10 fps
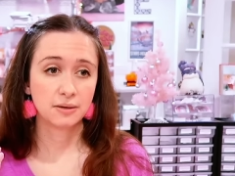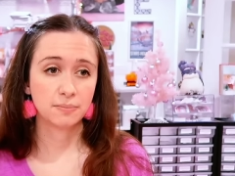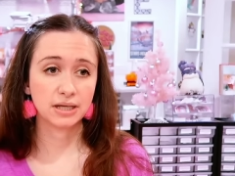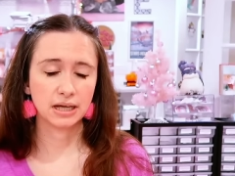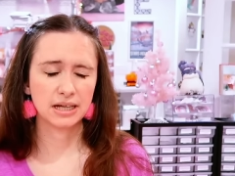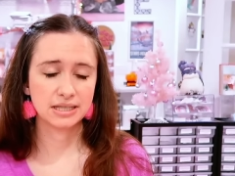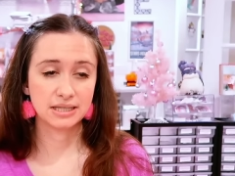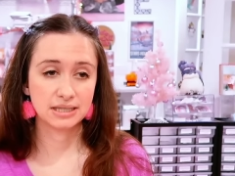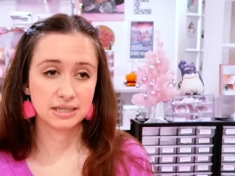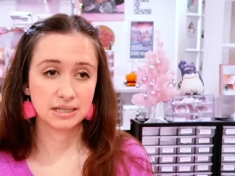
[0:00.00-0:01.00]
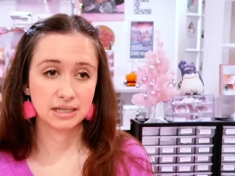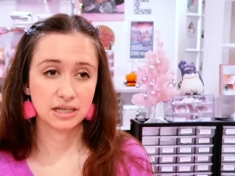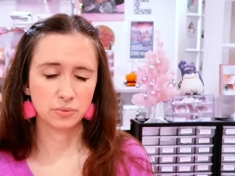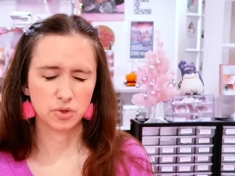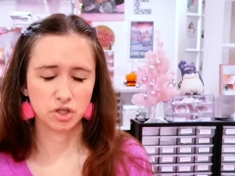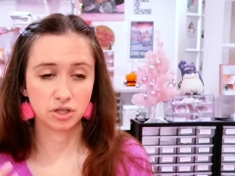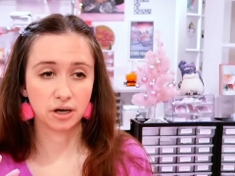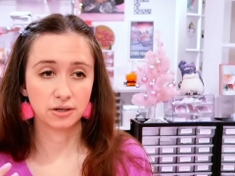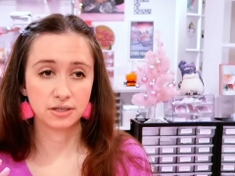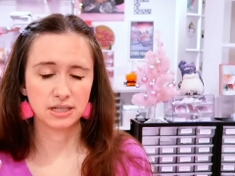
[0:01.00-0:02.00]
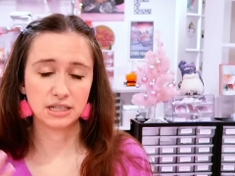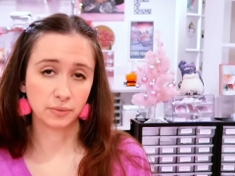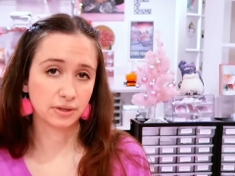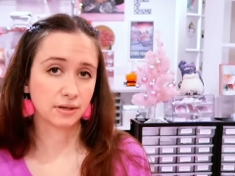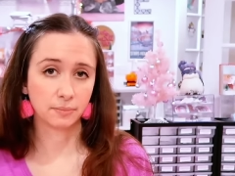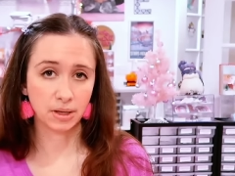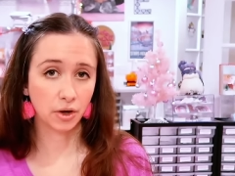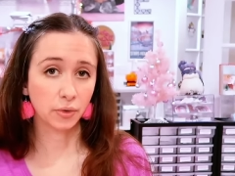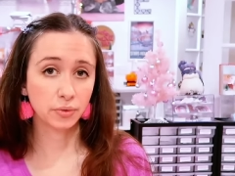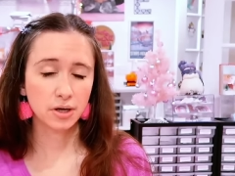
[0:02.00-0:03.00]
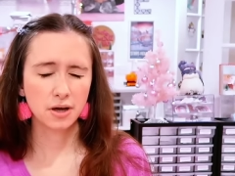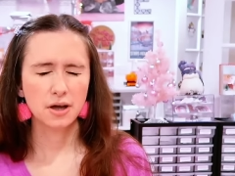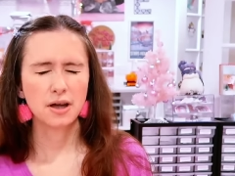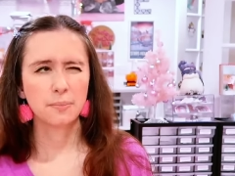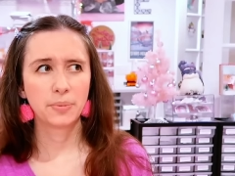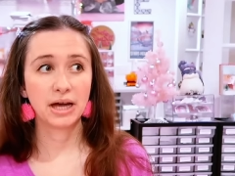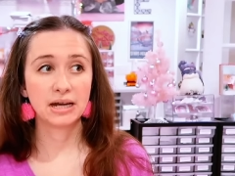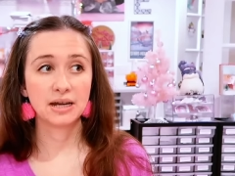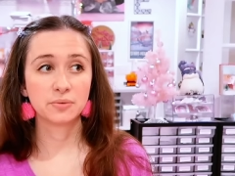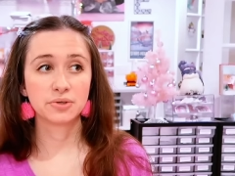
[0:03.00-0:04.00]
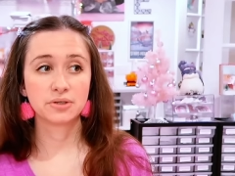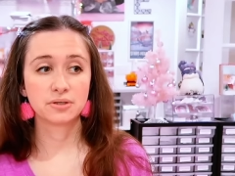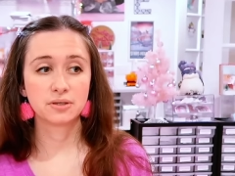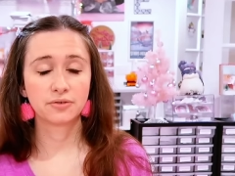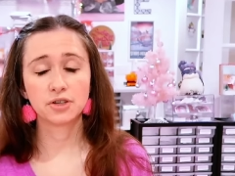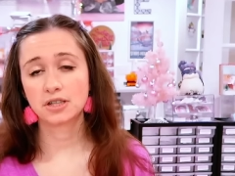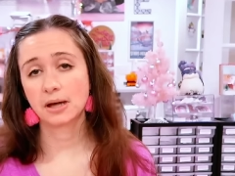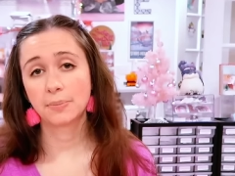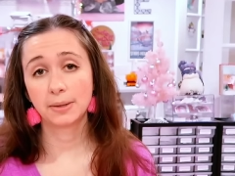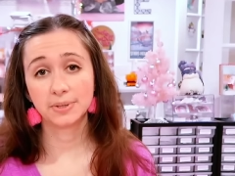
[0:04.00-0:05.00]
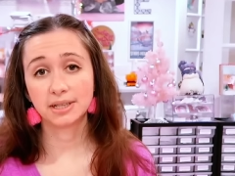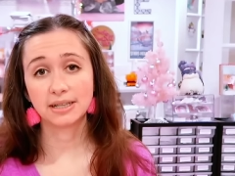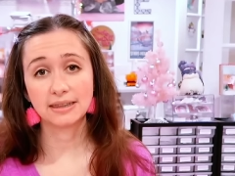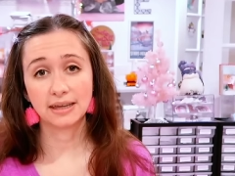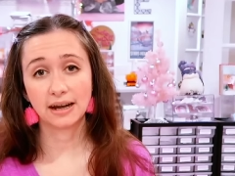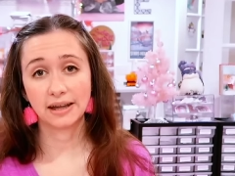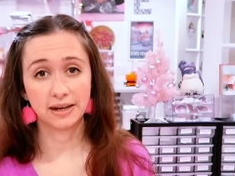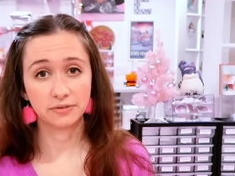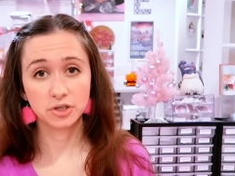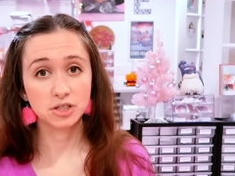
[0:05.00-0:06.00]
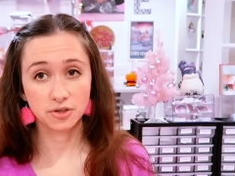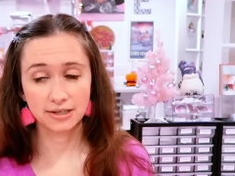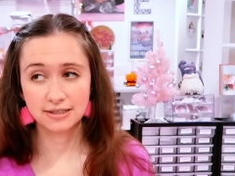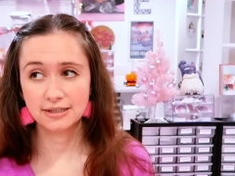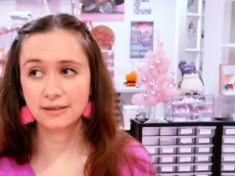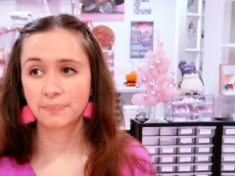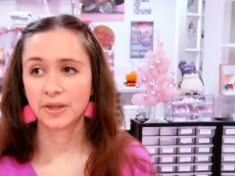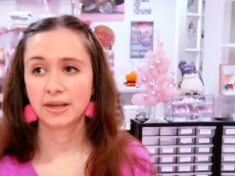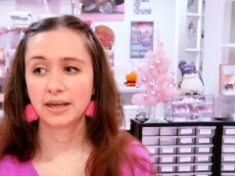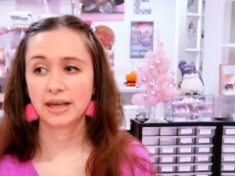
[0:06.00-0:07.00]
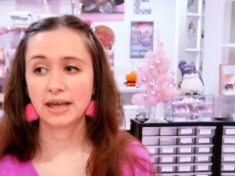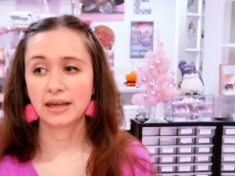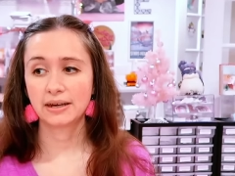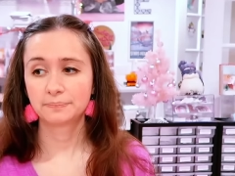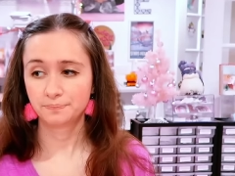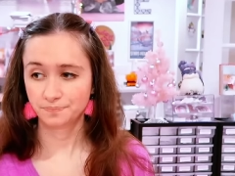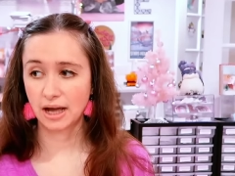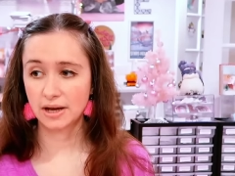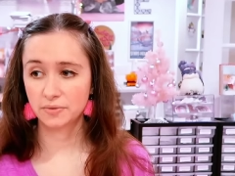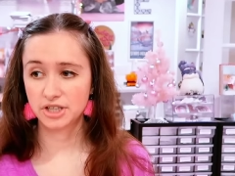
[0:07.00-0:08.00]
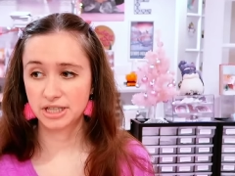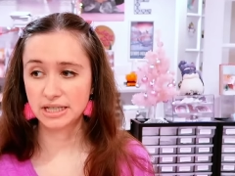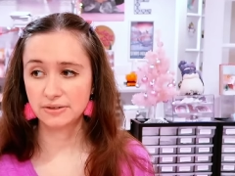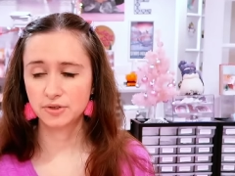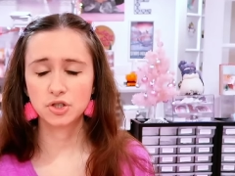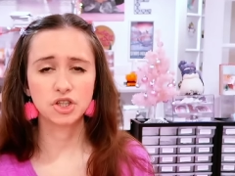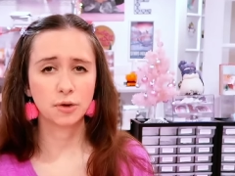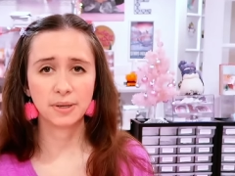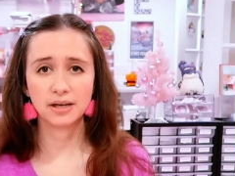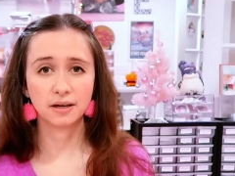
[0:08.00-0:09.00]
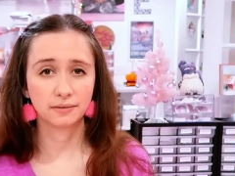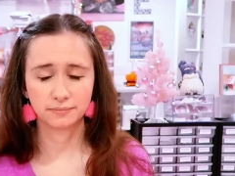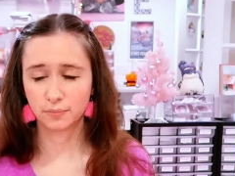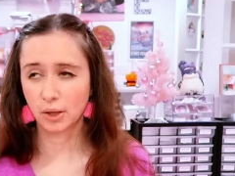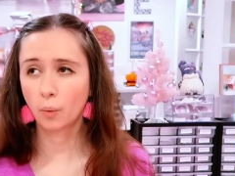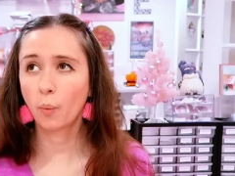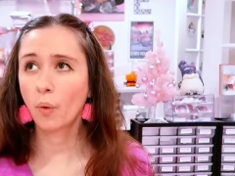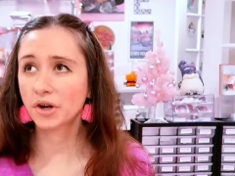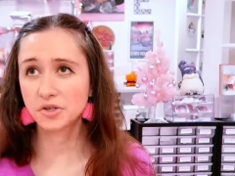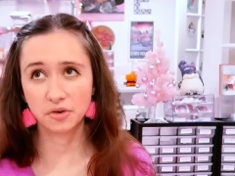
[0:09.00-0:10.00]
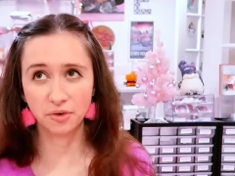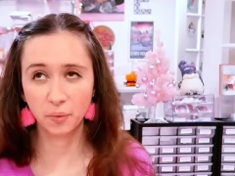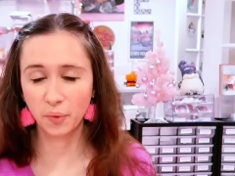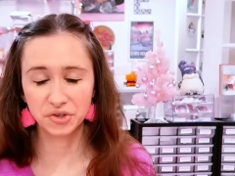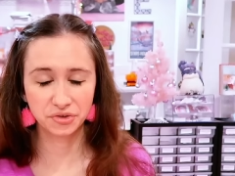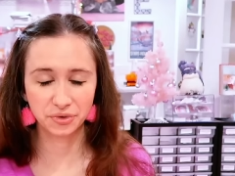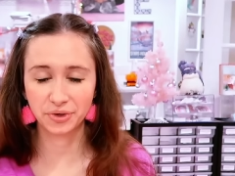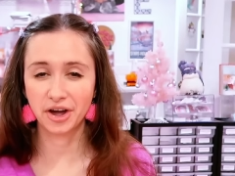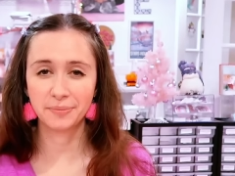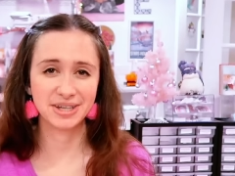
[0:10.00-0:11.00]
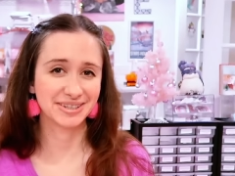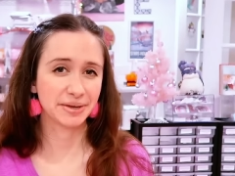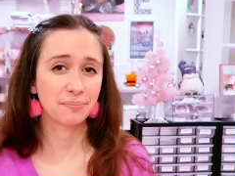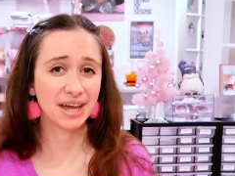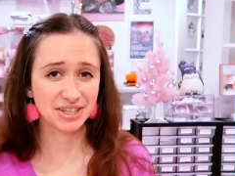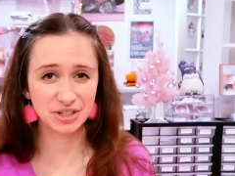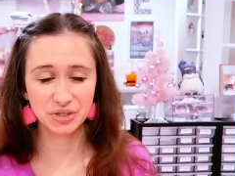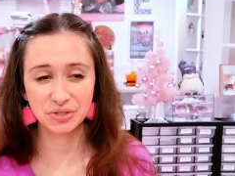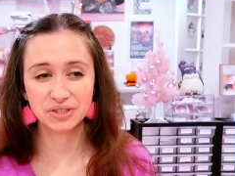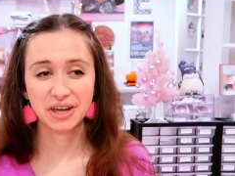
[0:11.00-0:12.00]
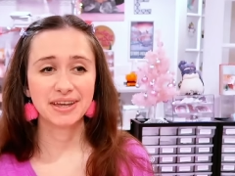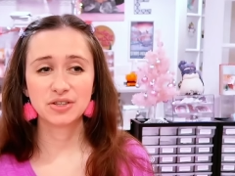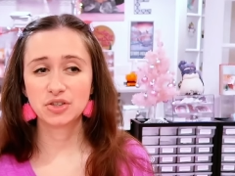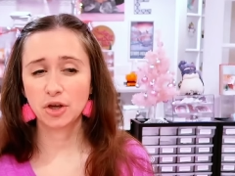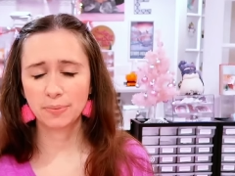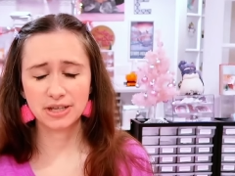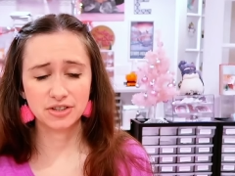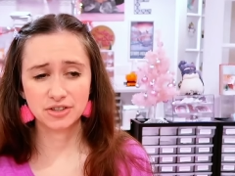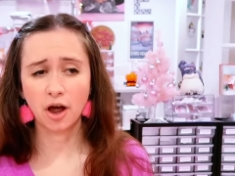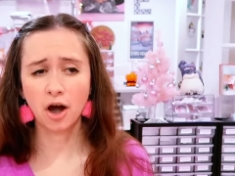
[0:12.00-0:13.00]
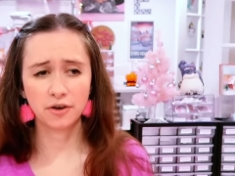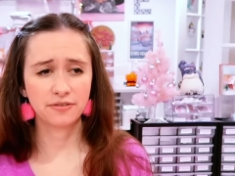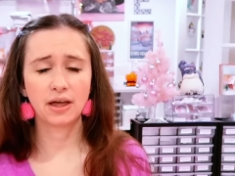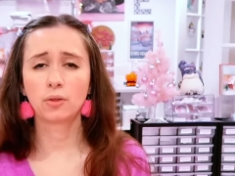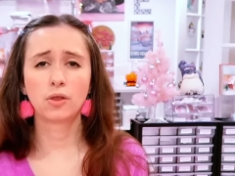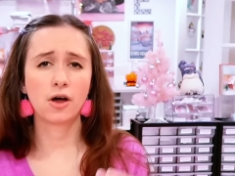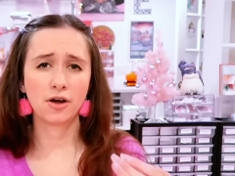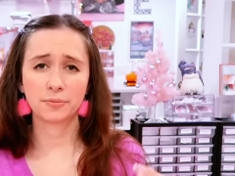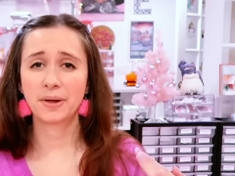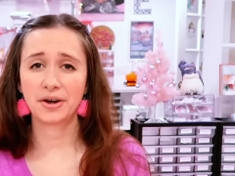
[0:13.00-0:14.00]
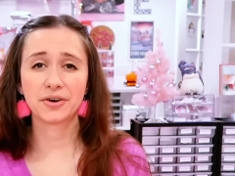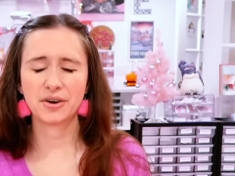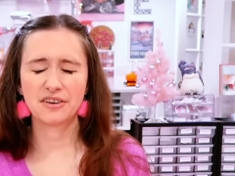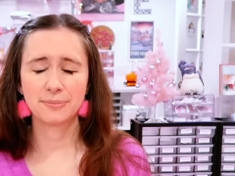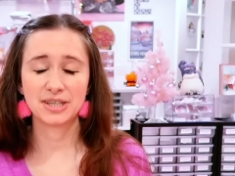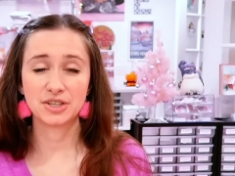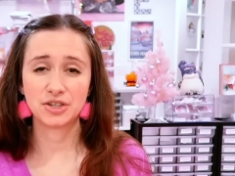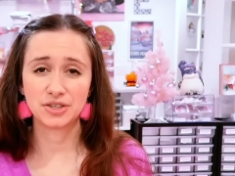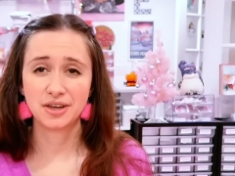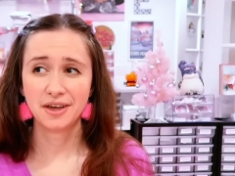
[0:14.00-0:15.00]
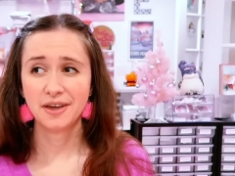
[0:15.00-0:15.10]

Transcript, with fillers: because it was just hard to deal with it on my own. But it was the first time publicly that I had ever addressed it and I received so many like wonderful, wonderful comments and messages and so many just heartfelt long paragraph messages